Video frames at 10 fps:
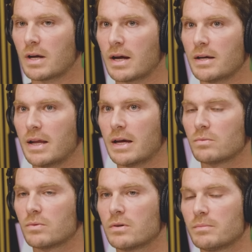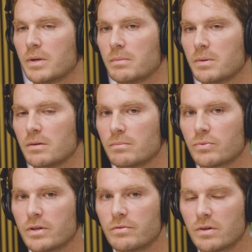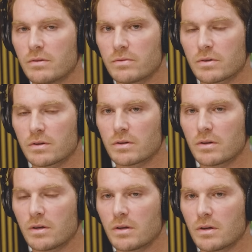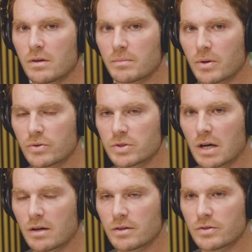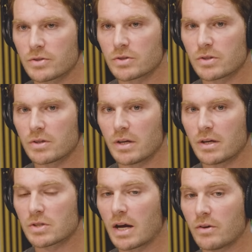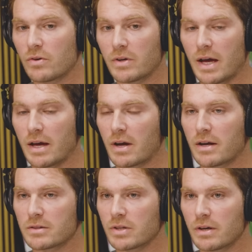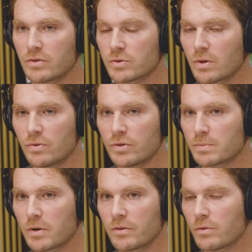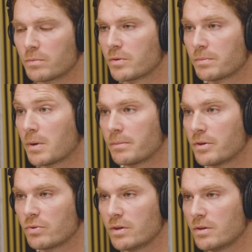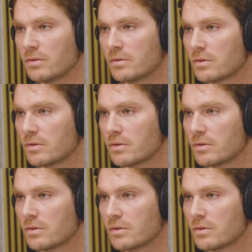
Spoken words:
I had had one maybe briefly for post-college. And so I only actually ever owned a smartphone for probably three